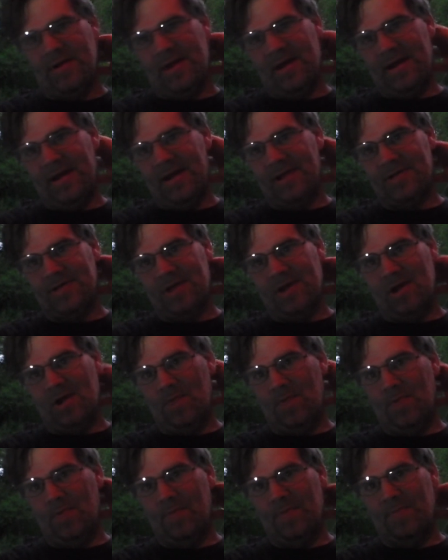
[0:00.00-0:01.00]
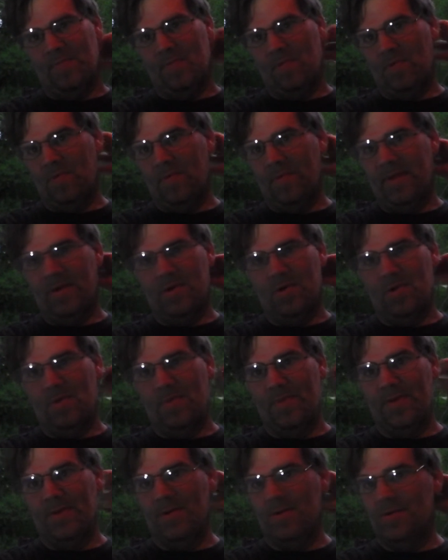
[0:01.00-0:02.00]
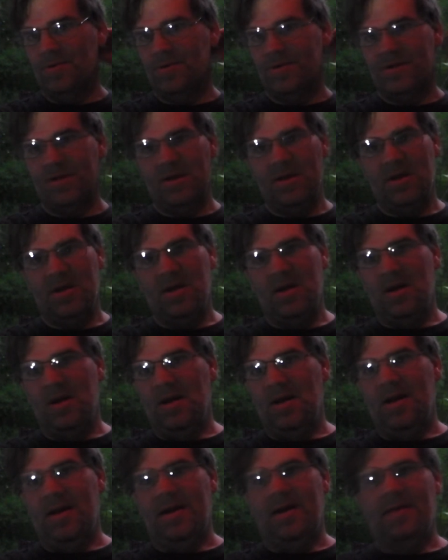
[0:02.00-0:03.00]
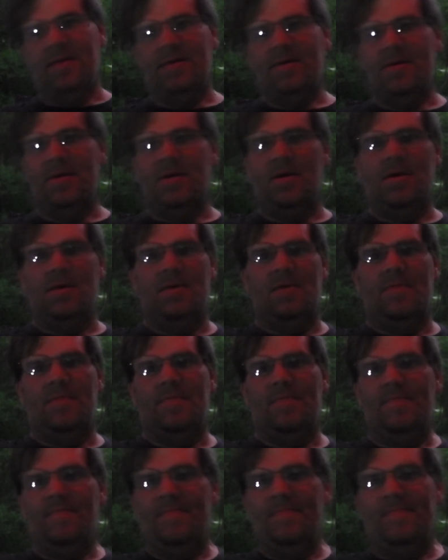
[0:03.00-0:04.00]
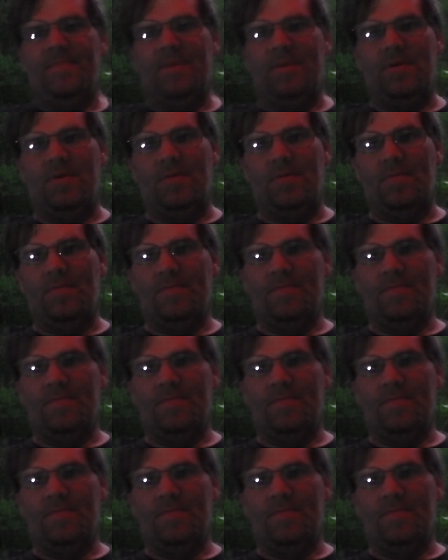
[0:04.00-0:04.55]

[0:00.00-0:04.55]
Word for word: I guess, to help with more medical bills, and uh, you know,